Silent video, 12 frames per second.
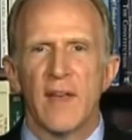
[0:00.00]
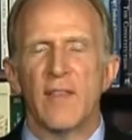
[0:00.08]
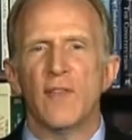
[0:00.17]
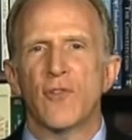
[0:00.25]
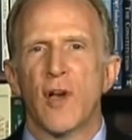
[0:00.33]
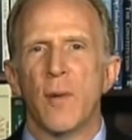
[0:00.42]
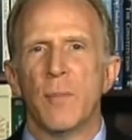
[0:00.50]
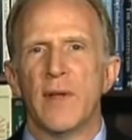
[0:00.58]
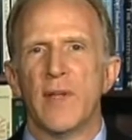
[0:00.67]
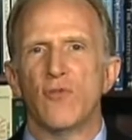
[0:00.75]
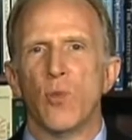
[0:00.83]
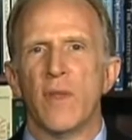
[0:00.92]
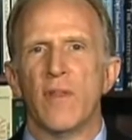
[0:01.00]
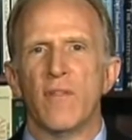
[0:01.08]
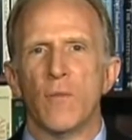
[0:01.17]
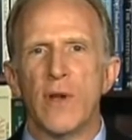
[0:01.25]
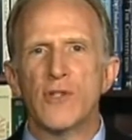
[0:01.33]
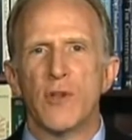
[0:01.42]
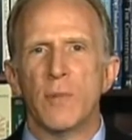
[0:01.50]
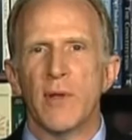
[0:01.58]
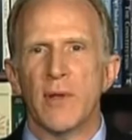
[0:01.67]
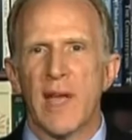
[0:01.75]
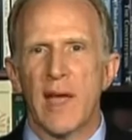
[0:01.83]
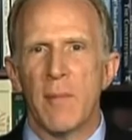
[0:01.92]
These companies, when the original
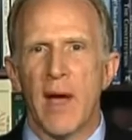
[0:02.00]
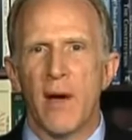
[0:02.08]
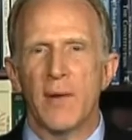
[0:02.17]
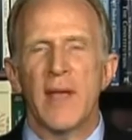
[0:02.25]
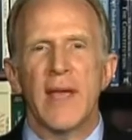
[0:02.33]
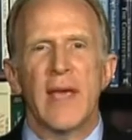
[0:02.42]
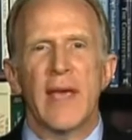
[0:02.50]
bill came out,